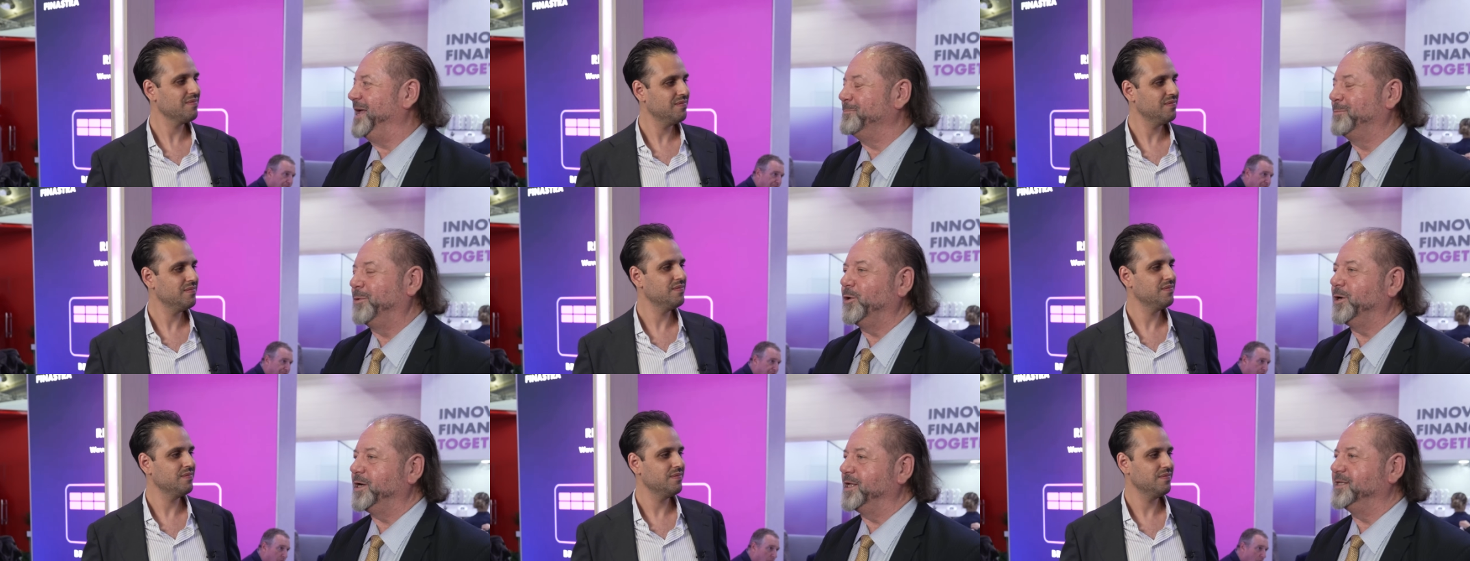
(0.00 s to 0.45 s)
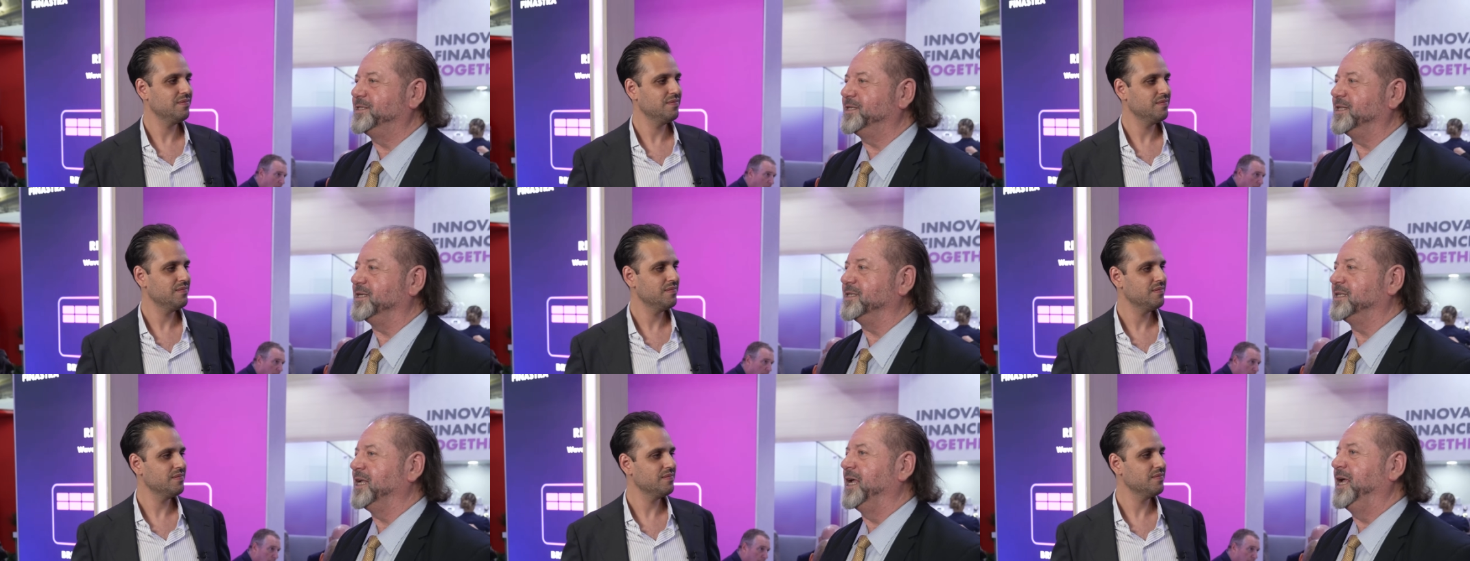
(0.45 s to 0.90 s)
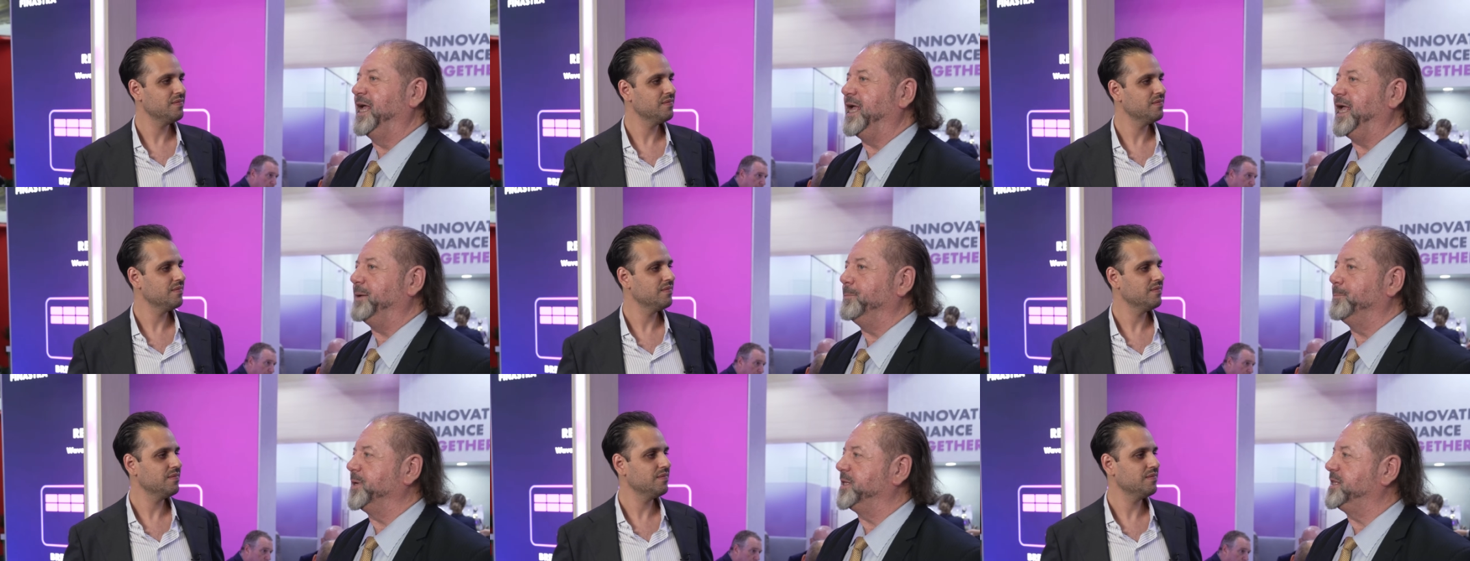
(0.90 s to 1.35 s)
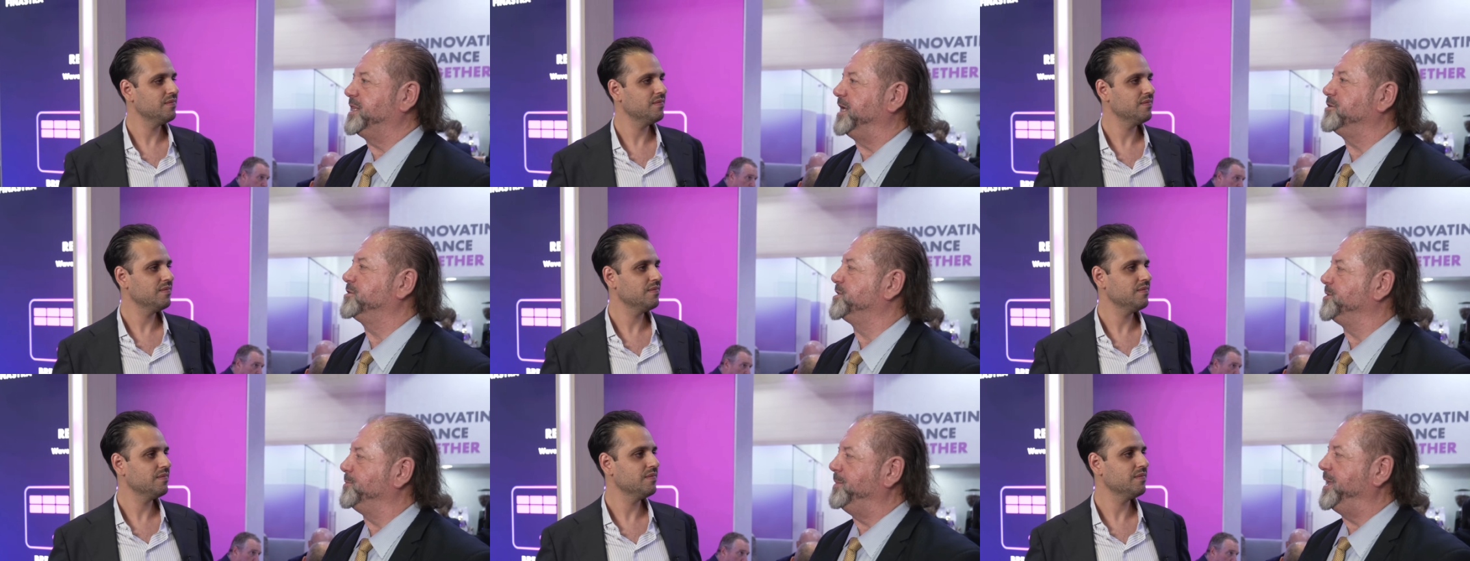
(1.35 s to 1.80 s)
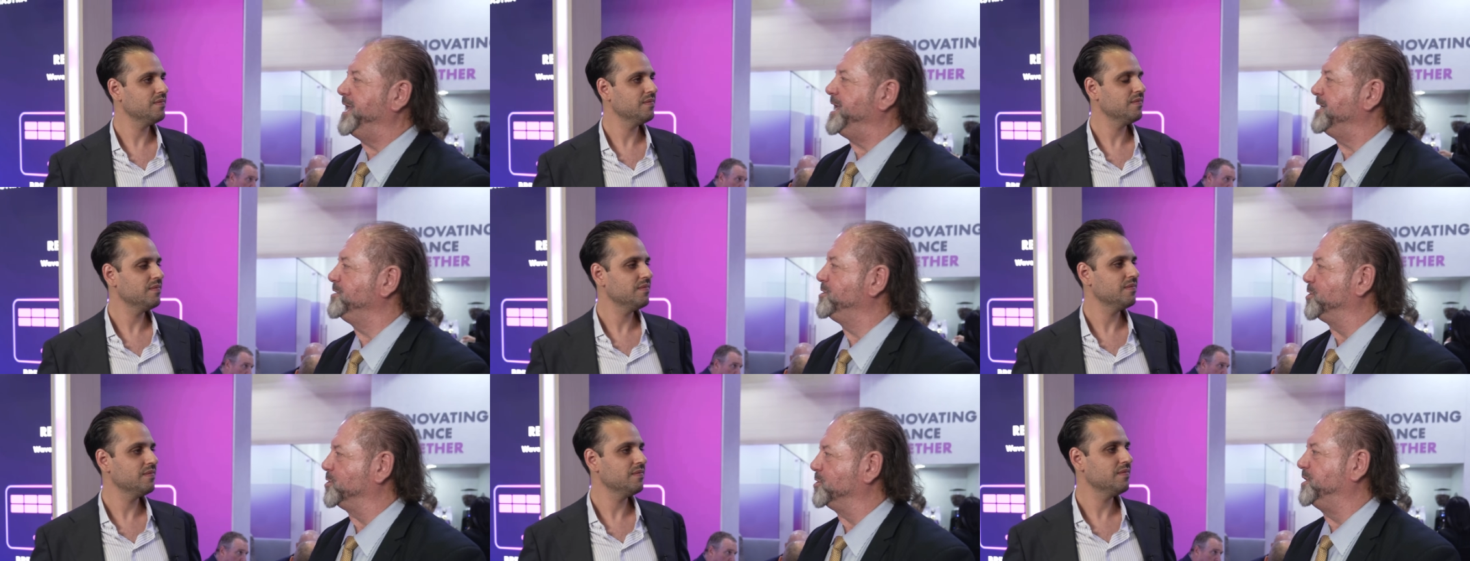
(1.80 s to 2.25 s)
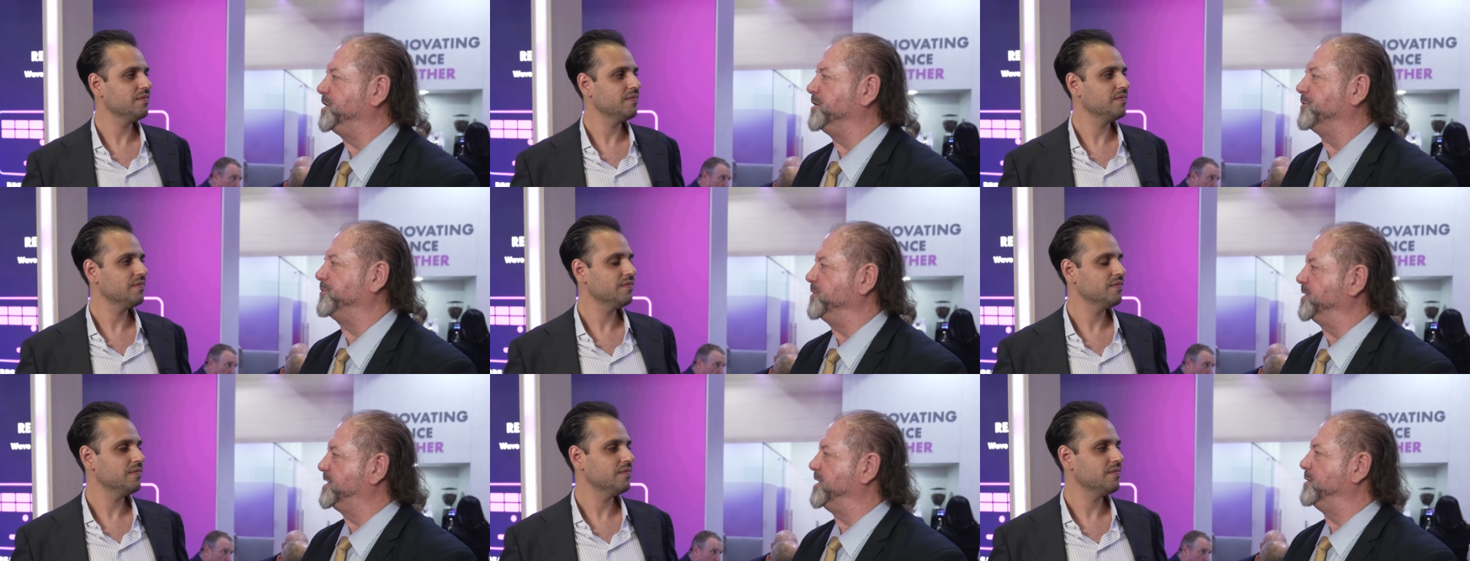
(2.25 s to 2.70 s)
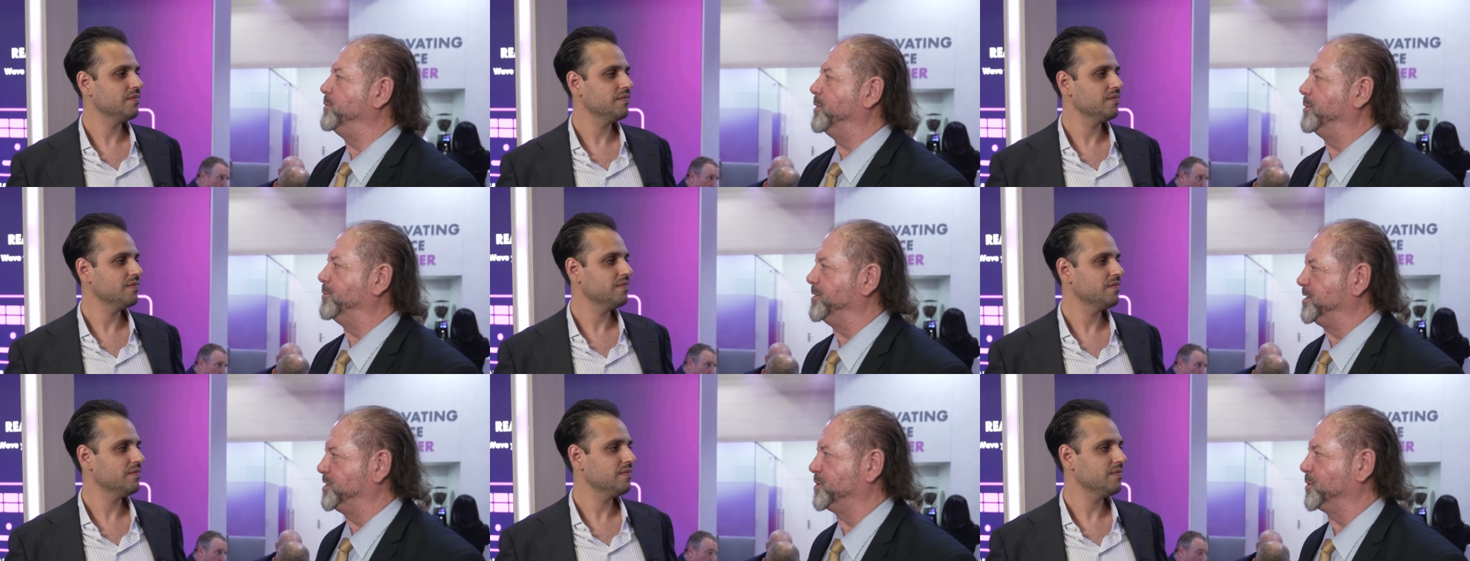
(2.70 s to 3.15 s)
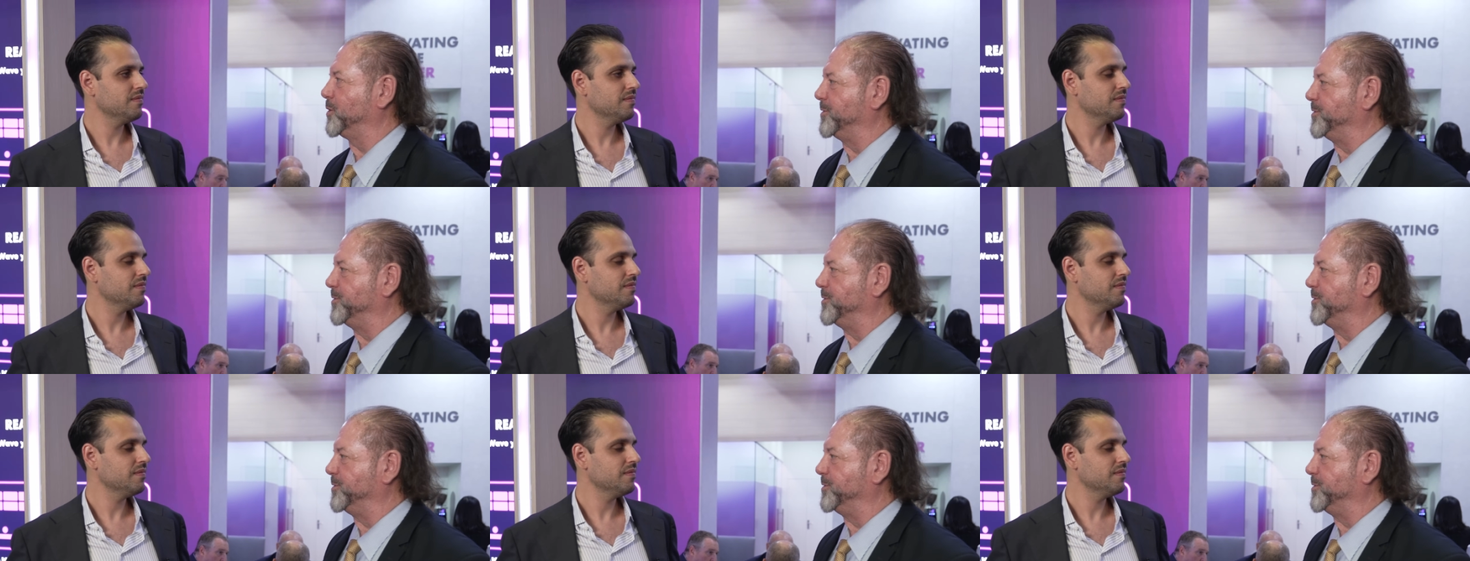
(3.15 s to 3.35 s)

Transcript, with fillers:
Speaker 1: born into this, but their demands are different than what we saw